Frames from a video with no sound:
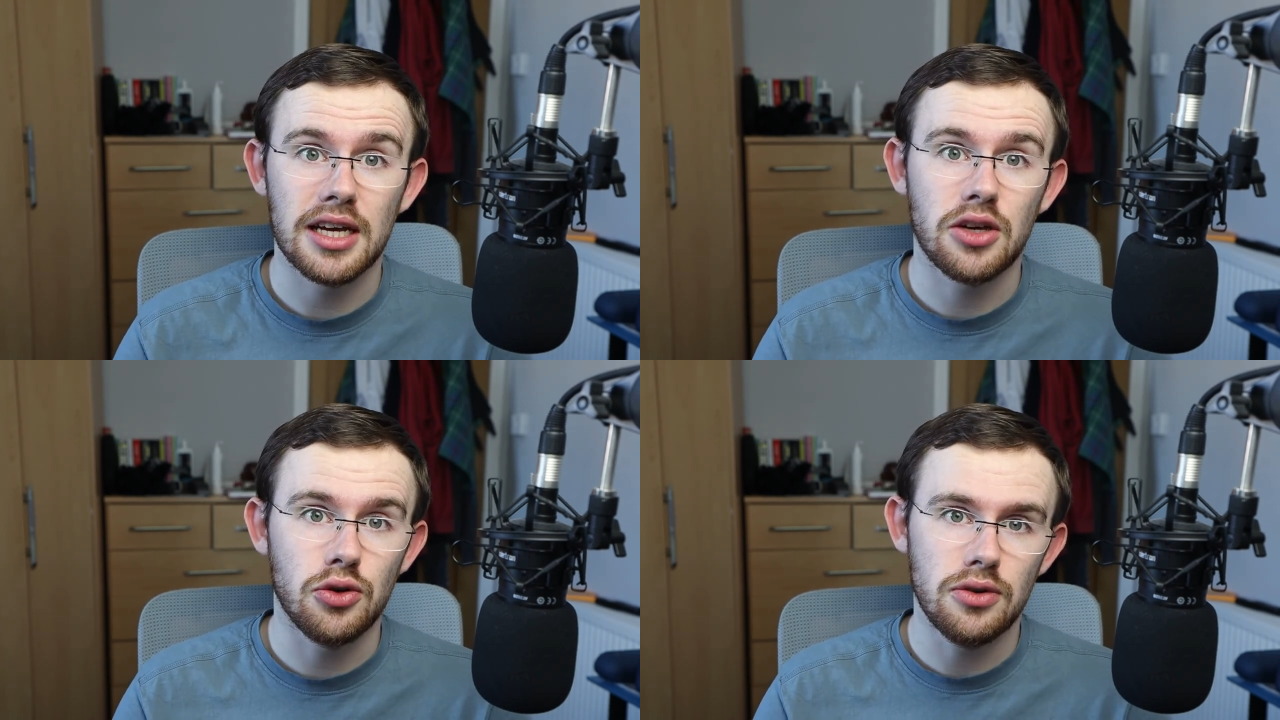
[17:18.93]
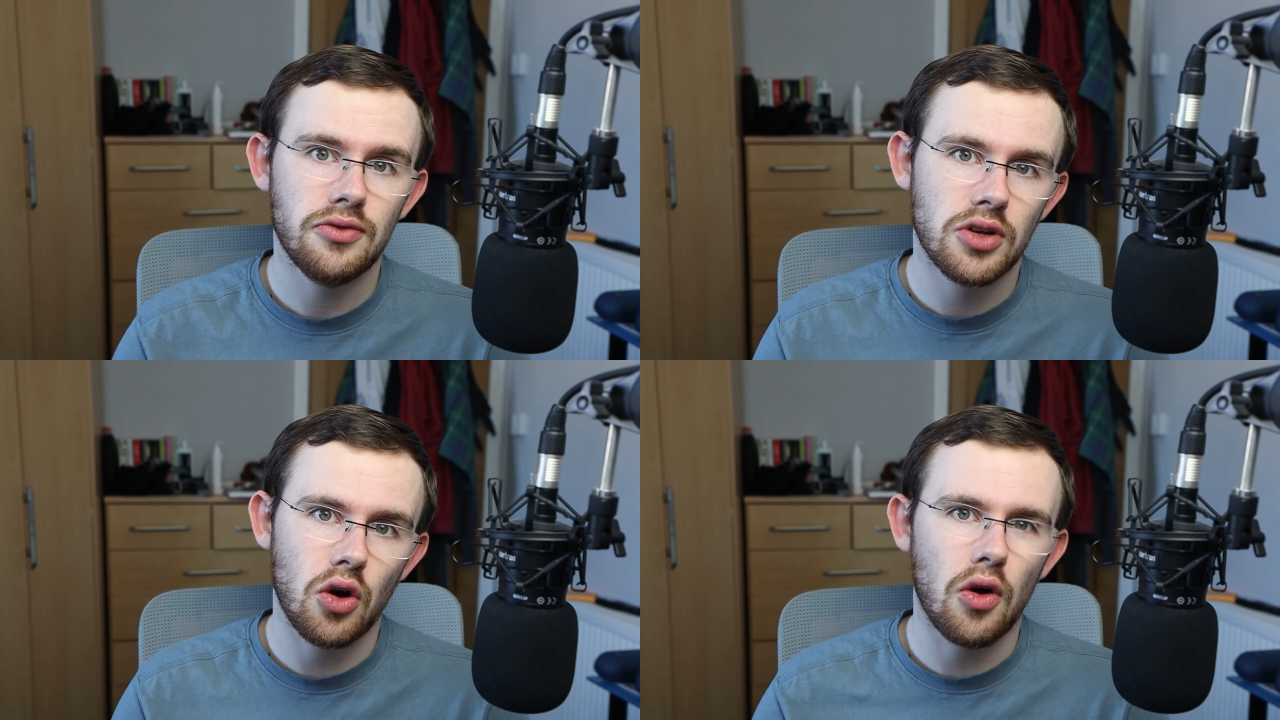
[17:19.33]
I could
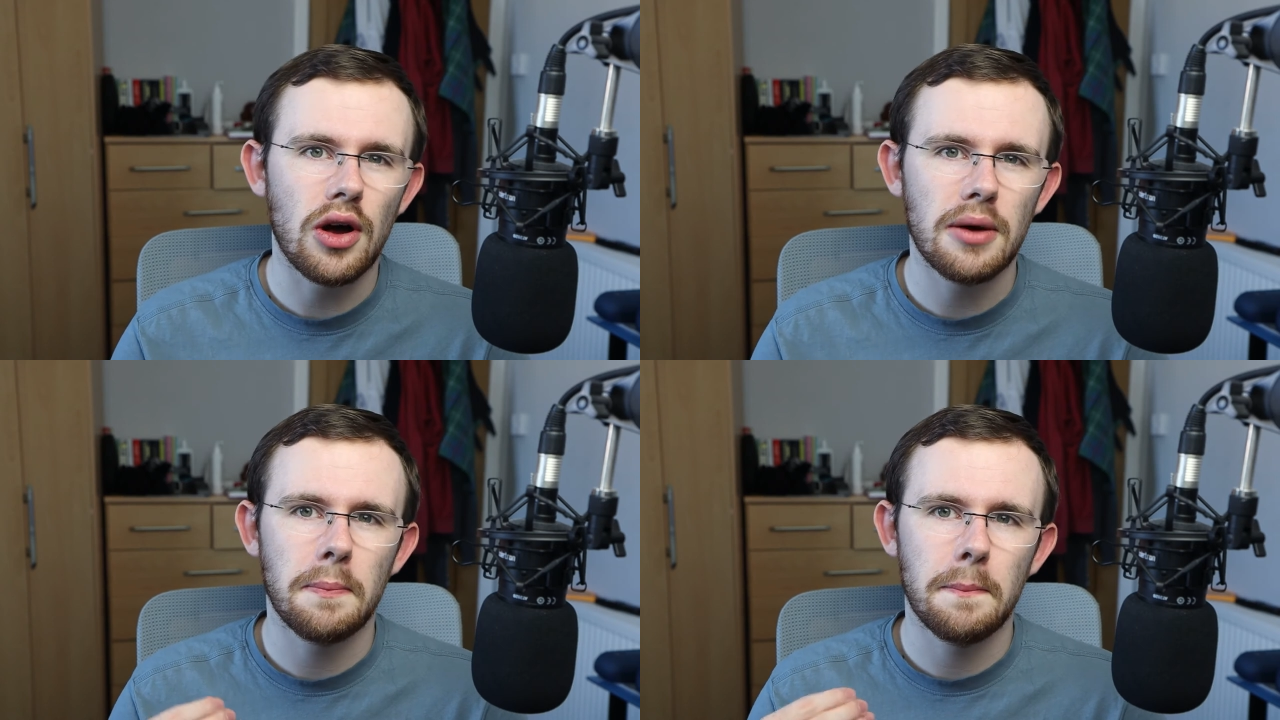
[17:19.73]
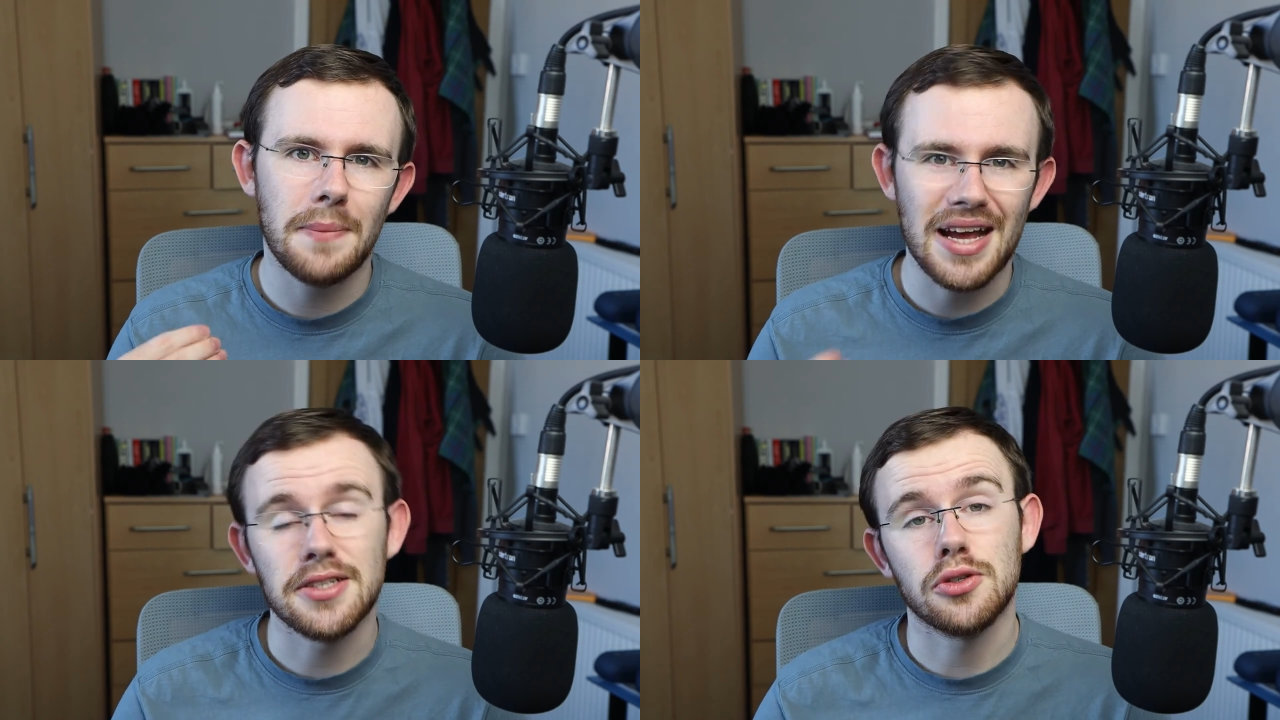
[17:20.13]
have got
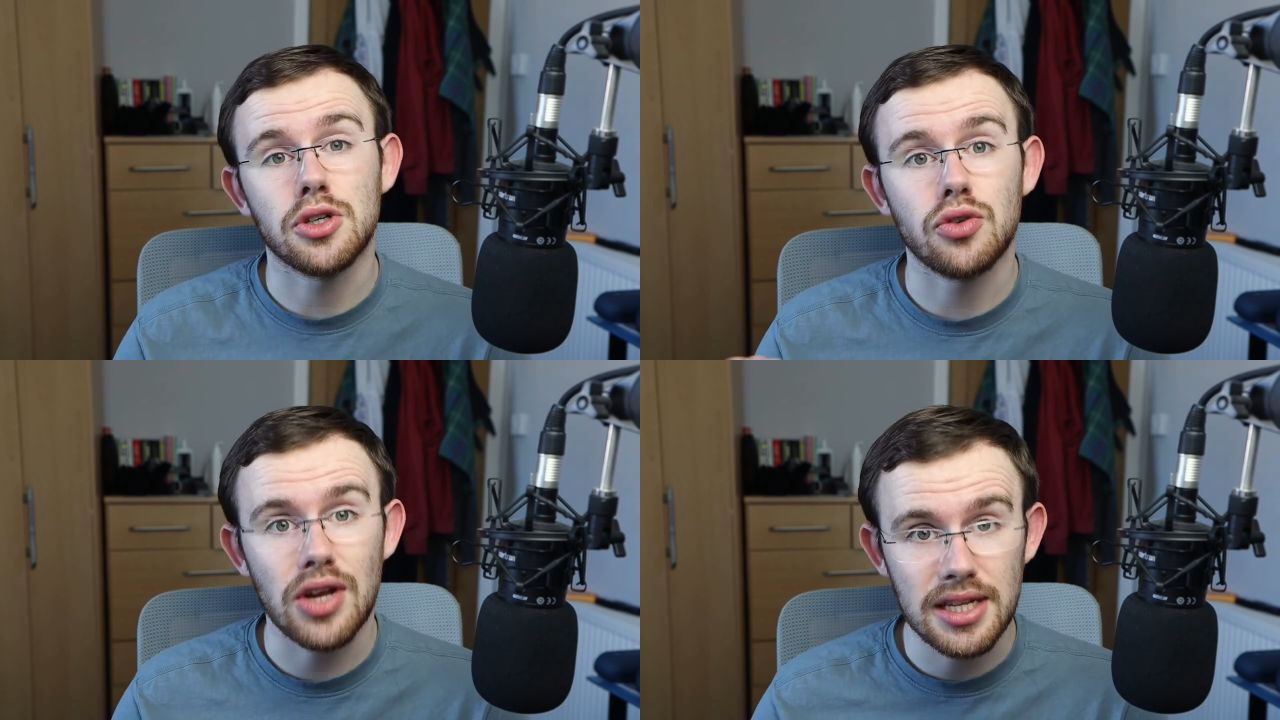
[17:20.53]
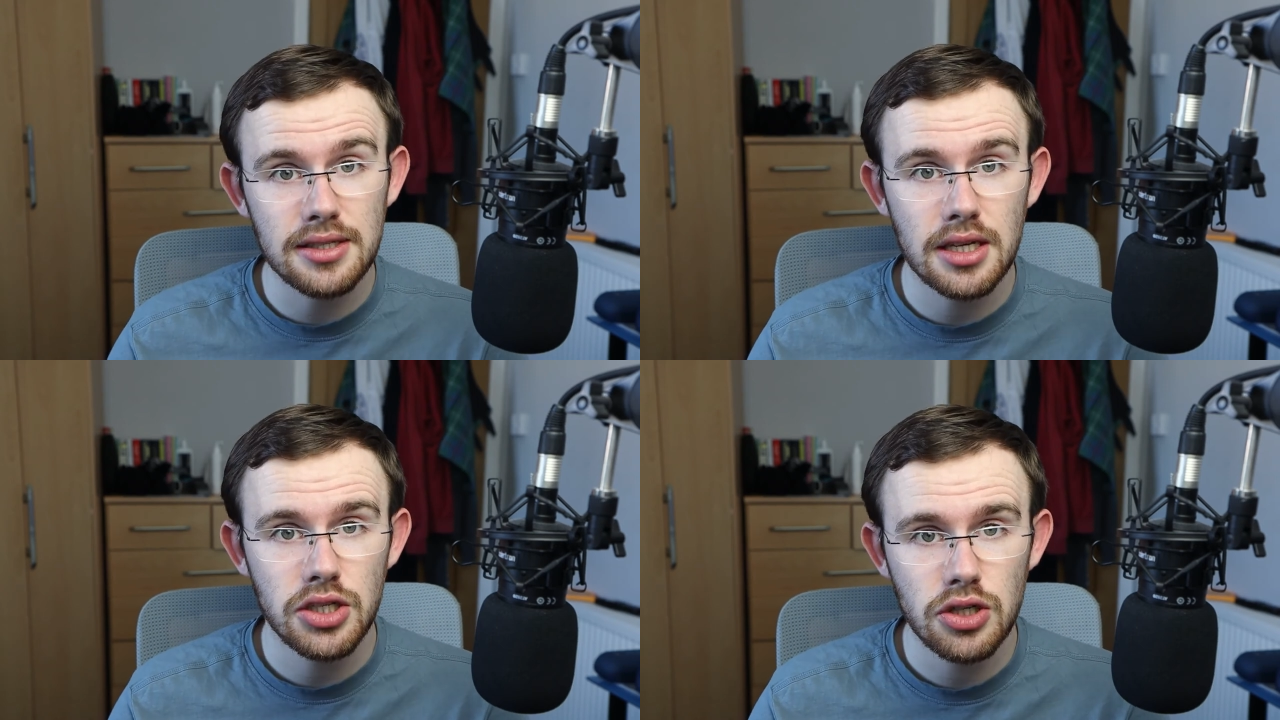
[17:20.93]
better
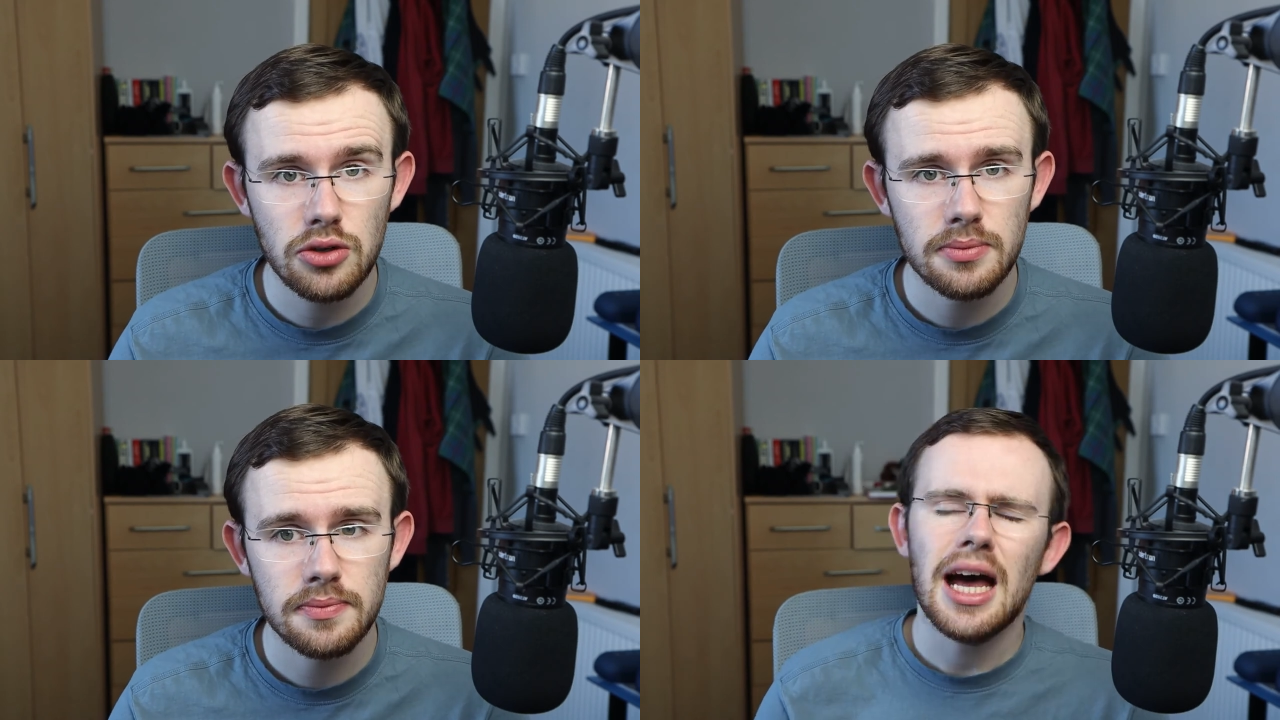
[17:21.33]
grades this year.